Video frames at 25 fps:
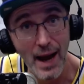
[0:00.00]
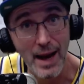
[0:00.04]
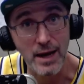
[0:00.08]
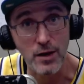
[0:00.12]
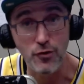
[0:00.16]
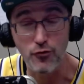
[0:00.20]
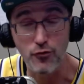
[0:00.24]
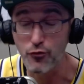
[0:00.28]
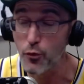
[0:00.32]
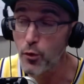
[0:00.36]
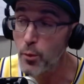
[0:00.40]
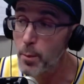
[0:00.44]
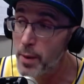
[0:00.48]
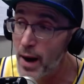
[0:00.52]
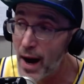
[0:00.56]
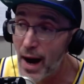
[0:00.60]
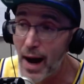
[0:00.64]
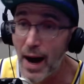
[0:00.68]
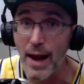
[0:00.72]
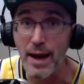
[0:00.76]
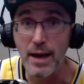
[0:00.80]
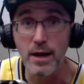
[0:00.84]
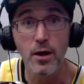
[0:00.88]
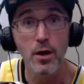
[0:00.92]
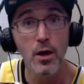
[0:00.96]
Drew
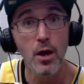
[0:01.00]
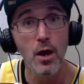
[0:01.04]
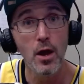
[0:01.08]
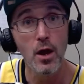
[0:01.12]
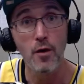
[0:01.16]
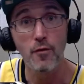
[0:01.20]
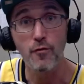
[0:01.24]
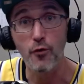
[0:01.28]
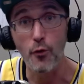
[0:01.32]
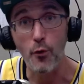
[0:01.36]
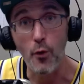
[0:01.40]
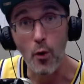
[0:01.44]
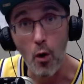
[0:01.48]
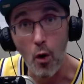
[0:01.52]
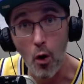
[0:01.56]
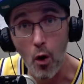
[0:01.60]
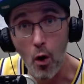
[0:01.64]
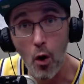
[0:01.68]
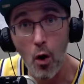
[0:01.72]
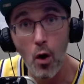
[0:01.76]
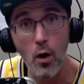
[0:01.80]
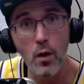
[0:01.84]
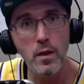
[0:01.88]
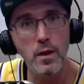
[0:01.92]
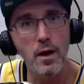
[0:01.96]
Pyne, for
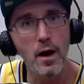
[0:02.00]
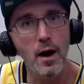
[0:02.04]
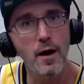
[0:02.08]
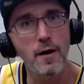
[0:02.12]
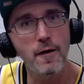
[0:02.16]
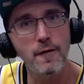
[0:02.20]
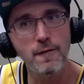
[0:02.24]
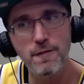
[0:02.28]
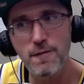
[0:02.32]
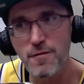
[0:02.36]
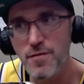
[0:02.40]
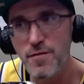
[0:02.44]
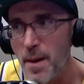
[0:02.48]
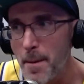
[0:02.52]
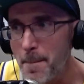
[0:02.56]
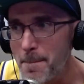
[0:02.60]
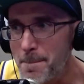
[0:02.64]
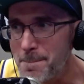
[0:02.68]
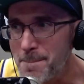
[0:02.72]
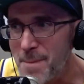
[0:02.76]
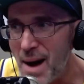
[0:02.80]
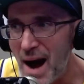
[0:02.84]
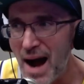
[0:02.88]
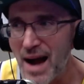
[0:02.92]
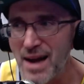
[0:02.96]
all of the
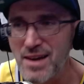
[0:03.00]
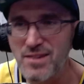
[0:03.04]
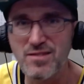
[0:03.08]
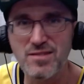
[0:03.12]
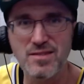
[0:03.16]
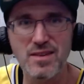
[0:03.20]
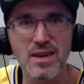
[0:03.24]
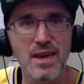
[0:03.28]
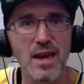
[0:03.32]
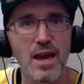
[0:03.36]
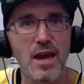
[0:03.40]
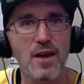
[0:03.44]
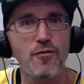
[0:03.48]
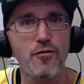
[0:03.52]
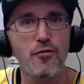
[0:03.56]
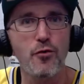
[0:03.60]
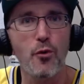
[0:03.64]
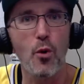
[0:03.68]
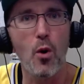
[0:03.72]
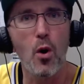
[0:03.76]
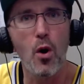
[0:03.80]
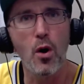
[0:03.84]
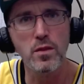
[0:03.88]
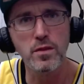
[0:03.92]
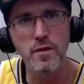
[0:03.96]
moxie and for
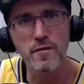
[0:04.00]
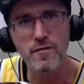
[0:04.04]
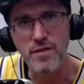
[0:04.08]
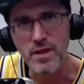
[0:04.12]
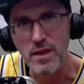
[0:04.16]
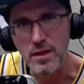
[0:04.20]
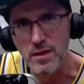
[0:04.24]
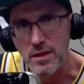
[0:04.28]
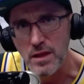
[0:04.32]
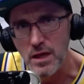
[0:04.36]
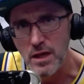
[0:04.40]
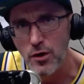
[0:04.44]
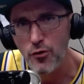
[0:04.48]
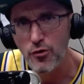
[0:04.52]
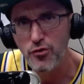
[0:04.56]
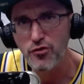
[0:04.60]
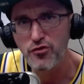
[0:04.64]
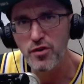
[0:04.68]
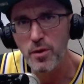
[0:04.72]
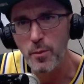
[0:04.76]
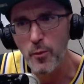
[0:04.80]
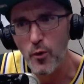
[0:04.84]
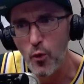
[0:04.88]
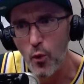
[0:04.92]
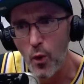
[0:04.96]
all of the
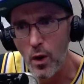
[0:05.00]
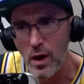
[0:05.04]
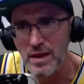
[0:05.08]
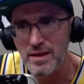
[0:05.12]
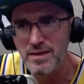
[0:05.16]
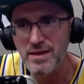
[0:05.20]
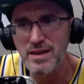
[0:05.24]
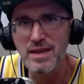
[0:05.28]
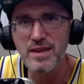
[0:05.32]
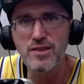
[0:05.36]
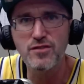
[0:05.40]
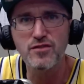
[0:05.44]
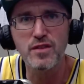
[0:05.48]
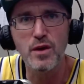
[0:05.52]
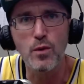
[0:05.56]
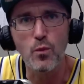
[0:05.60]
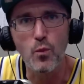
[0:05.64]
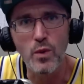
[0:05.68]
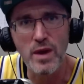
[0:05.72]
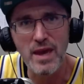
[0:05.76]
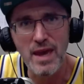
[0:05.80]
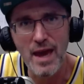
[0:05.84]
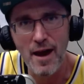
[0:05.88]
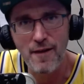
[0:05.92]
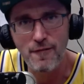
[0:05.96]
leadership qualities that
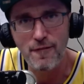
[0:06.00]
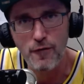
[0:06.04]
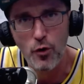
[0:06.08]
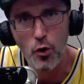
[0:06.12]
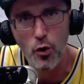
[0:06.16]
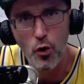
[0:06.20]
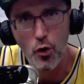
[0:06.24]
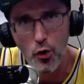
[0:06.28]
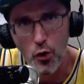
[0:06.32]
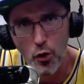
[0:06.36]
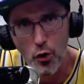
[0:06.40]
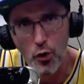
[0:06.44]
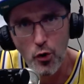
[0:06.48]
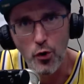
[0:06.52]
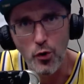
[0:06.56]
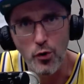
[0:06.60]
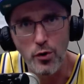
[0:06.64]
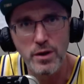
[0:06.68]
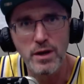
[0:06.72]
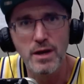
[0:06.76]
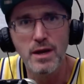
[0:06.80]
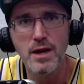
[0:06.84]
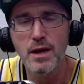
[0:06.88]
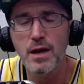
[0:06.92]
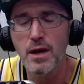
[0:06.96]
we have heard
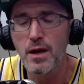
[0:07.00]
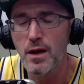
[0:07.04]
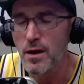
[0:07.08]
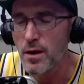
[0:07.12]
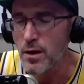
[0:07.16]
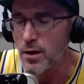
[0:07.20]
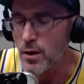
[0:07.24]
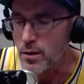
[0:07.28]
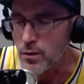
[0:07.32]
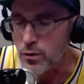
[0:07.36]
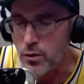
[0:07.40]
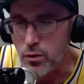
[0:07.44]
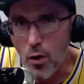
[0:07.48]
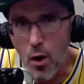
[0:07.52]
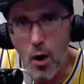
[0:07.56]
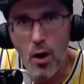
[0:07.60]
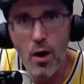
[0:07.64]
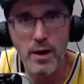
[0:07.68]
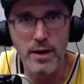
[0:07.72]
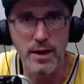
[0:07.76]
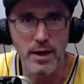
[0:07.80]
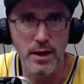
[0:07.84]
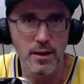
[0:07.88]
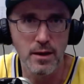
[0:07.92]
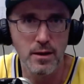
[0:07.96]

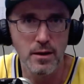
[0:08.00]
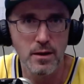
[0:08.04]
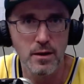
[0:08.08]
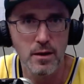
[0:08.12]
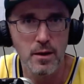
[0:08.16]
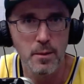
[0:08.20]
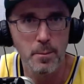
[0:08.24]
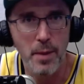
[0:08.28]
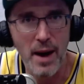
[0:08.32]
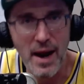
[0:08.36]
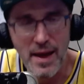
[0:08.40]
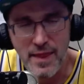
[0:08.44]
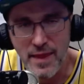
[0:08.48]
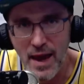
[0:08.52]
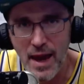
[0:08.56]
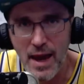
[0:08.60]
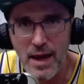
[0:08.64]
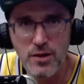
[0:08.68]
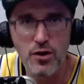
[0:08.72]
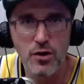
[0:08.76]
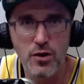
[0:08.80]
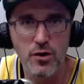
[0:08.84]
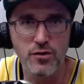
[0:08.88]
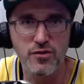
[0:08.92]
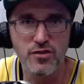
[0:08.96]
lauded by the head
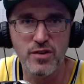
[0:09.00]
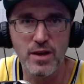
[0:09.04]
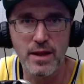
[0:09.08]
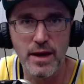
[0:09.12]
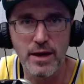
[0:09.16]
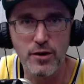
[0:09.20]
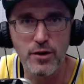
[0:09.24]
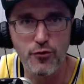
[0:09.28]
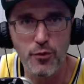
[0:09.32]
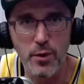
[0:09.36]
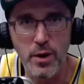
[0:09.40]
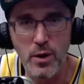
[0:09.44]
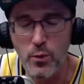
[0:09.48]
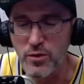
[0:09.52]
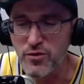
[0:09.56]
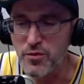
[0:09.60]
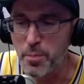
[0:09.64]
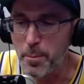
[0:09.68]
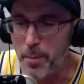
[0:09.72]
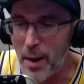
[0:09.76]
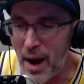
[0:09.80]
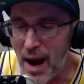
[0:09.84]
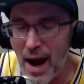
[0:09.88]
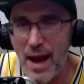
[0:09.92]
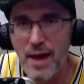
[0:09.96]
coach Eli Drinkwitz,
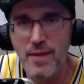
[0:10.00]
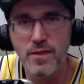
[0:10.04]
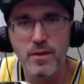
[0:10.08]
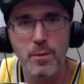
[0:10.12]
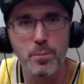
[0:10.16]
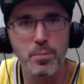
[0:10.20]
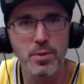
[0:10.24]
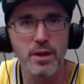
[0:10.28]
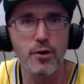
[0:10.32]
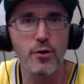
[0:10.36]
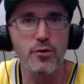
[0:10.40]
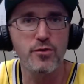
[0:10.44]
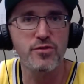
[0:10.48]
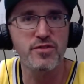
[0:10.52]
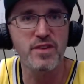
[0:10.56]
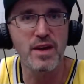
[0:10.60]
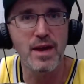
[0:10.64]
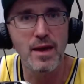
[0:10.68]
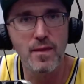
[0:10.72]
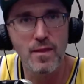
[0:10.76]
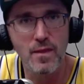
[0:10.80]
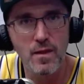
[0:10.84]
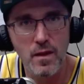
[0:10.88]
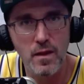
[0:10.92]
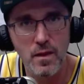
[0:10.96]
by the players
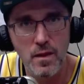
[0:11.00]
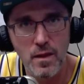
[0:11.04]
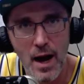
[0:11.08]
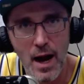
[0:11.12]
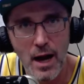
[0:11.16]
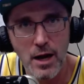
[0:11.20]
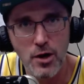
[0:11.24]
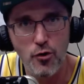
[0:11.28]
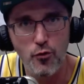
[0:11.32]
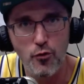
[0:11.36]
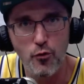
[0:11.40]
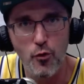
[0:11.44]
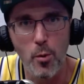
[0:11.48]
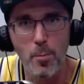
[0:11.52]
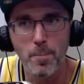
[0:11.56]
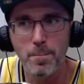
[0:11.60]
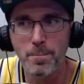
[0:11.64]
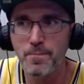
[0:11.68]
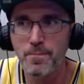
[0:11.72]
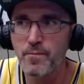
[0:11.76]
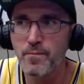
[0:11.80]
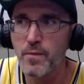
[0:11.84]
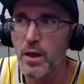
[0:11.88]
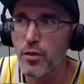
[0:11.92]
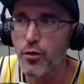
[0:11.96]
in the locker room,
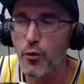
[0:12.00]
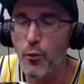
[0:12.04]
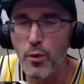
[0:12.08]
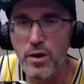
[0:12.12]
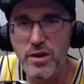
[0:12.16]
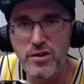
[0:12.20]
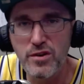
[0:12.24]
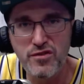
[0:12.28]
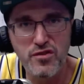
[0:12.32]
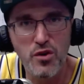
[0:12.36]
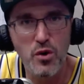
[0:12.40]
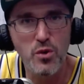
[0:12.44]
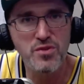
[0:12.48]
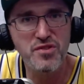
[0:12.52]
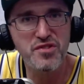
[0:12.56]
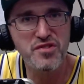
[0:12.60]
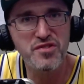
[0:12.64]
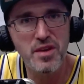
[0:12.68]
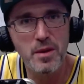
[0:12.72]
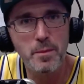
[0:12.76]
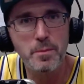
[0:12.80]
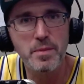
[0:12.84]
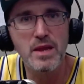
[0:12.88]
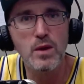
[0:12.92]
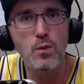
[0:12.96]
the results
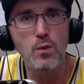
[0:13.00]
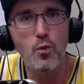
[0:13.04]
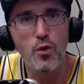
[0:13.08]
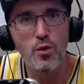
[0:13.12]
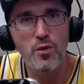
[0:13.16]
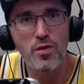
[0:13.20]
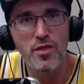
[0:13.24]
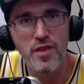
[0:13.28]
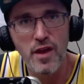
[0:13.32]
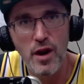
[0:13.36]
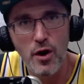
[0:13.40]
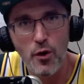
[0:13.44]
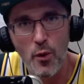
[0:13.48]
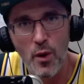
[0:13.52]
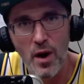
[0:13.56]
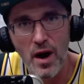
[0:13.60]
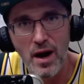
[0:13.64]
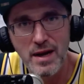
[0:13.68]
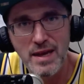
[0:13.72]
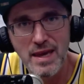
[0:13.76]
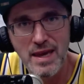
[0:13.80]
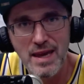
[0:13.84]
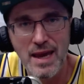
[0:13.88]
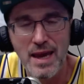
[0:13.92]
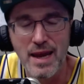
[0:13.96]
simply weren't there
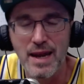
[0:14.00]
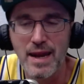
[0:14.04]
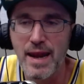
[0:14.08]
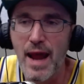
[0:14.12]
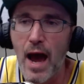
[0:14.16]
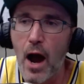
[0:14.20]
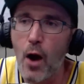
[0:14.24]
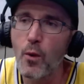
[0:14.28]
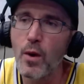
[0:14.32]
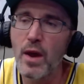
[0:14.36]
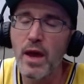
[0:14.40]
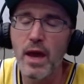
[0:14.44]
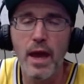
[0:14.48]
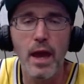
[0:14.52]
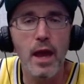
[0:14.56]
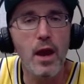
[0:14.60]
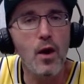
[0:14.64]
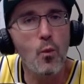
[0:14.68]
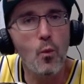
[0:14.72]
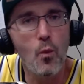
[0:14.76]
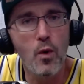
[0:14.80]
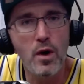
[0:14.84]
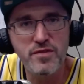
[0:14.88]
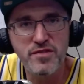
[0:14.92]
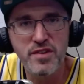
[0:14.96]
again. Now,
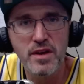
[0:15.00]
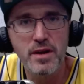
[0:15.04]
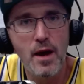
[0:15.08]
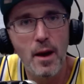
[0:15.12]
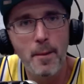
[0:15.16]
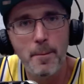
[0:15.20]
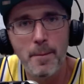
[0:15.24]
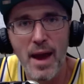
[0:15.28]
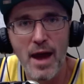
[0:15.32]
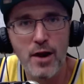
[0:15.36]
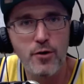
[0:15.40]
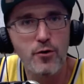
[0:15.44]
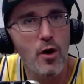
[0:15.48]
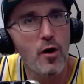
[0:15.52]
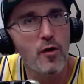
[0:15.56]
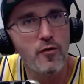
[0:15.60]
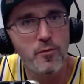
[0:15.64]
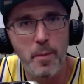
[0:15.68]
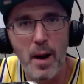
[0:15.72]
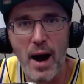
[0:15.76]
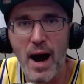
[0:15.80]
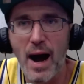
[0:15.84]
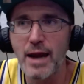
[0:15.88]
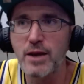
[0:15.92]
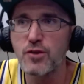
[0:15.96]
it wasn't a matter of
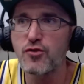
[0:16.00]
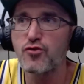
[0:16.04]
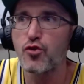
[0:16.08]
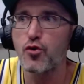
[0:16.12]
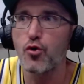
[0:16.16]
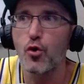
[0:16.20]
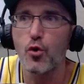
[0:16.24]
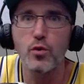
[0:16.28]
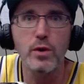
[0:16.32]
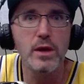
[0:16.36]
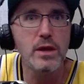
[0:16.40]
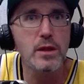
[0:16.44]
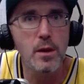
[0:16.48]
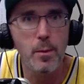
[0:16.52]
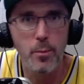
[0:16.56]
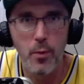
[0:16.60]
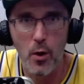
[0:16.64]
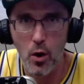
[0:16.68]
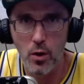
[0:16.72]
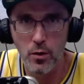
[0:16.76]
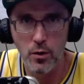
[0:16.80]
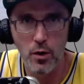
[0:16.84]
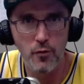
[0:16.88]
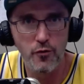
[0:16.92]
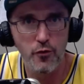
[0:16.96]
Pyne turning the
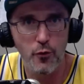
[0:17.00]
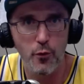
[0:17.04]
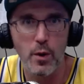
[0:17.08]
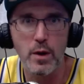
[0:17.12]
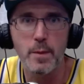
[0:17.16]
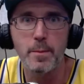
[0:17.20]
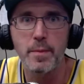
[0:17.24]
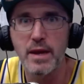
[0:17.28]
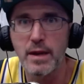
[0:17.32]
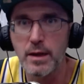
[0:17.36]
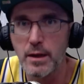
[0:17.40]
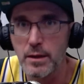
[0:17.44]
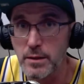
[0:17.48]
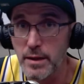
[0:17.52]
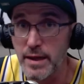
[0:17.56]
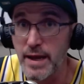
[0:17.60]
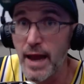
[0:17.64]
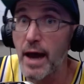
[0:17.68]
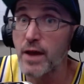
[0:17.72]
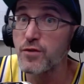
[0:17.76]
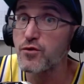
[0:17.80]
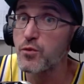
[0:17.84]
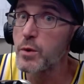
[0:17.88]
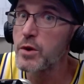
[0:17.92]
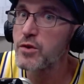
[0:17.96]
ball over repeatedly,
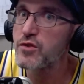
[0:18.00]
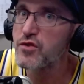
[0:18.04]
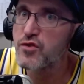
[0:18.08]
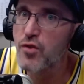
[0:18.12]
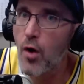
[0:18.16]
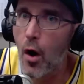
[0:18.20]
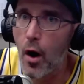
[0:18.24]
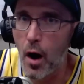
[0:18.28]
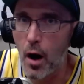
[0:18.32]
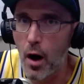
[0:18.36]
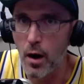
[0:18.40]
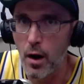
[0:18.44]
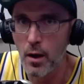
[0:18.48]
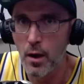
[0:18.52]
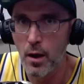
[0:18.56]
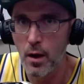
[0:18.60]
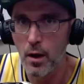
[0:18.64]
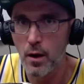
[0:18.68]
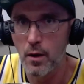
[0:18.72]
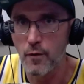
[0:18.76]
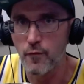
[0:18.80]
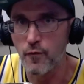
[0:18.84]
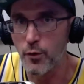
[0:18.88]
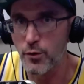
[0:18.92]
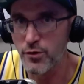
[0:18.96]
as we saw
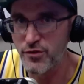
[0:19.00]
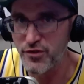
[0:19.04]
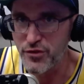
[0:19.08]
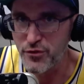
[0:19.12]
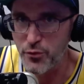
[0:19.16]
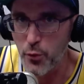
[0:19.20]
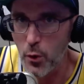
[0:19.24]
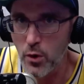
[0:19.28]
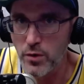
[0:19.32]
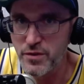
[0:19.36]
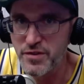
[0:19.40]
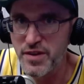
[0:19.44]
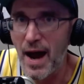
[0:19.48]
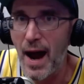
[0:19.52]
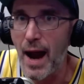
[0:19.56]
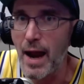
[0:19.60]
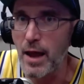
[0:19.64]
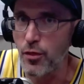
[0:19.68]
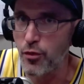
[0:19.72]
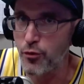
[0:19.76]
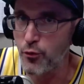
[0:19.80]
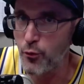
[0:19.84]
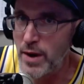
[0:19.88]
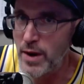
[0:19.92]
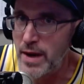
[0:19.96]
versus Roll Tide.
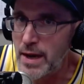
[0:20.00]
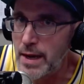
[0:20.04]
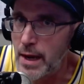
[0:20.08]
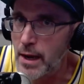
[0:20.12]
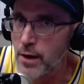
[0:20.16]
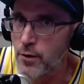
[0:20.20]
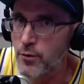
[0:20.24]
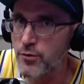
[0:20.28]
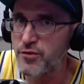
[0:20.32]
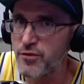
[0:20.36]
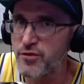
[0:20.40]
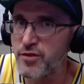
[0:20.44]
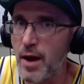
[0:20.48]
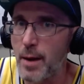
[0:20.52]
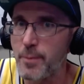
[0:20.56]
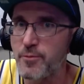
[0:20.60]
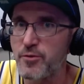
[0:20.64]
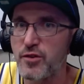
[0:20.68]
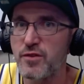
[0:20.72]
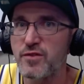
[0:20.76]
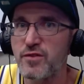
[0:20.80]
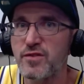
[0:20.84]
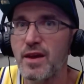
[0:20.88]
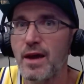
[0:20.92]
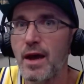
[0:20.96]
3
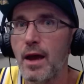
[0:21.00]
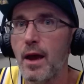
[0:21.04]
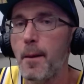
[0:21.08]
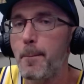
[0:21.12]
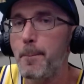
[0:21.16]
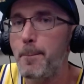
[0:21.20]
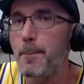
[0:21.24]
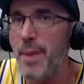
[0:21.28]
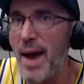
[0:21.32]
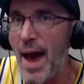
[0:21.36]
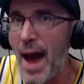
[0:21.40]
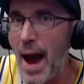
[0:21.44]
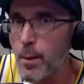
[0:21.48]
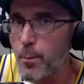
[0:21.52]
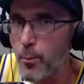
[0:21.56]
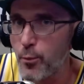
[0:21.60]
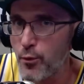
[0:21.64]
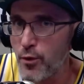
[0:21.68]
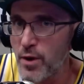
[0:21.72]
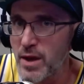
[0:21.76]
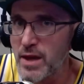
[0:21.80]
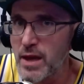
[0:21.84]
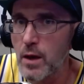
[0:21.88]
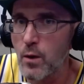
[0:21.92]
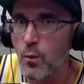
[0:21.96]
interceptions,
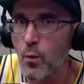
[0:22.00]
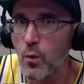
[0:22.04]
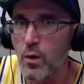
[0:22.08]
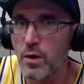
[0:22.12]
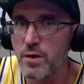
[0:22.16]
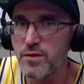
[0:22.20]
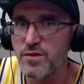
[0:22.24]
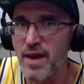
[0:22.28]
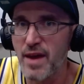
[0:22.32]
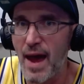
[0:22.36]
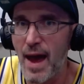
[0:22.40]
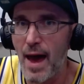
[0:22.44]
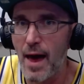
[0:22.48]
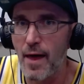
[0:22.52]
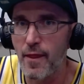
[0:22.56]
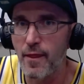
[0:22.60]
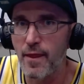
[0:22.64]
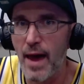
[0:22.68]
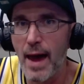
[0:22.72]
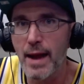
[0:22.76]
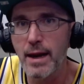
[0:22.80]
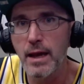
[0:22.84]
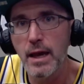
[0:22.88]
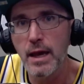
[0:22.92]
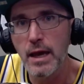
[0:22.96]
back-breaking ones at
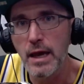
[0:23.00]
that.